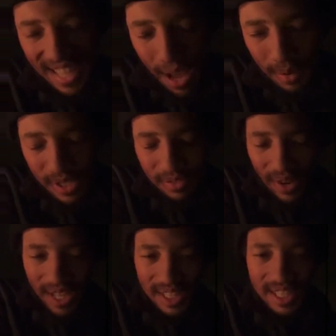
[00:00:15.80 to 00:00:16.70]
I was
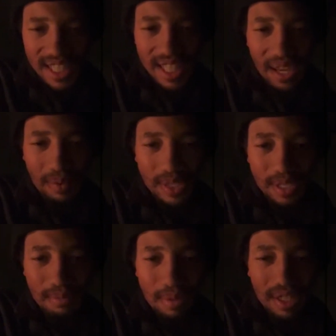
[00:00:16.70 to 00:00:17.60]
invited to stay with
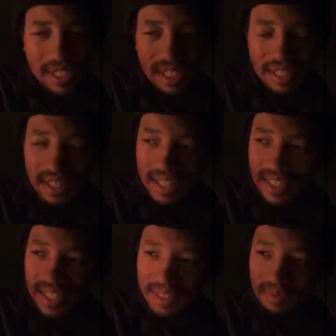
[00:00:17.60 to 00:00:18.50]
some monks and
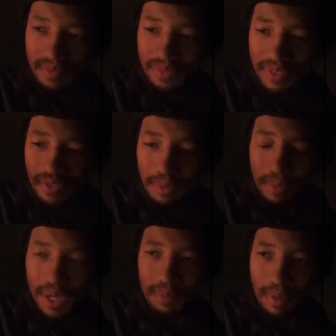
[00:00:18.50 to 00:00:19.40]
nuns from
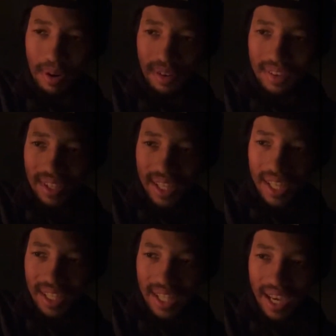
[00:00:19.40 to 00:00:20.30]
Myanmar.
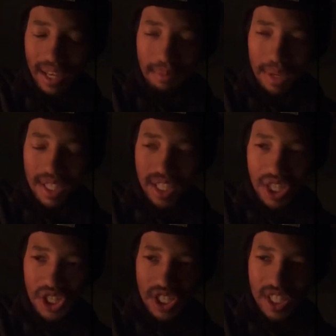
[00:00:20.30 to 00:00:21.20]
They had a
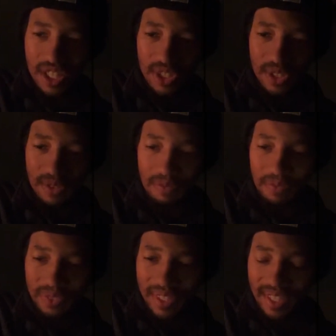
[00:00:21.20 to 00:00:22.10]
meditation center.
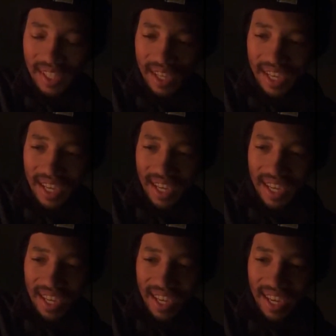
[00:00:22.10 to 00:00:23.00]

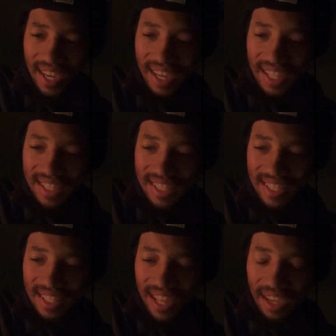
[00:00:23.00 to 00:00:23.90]
And
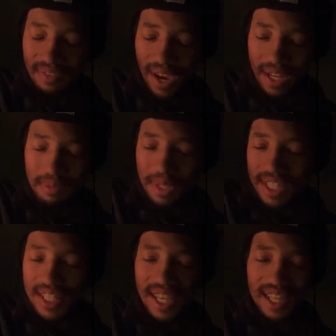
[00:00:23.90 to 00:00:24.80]
they invited me
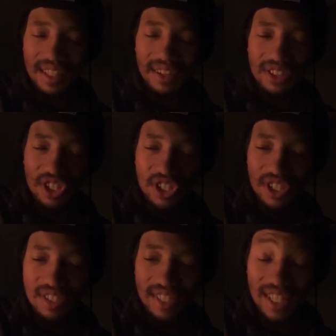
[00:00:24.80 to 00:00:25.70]
to stay there,
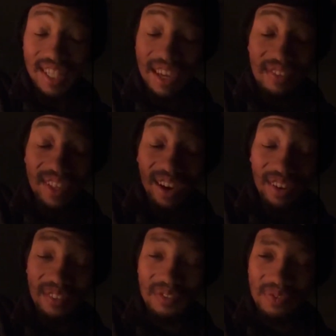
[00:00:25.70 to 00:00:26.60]
just to live there.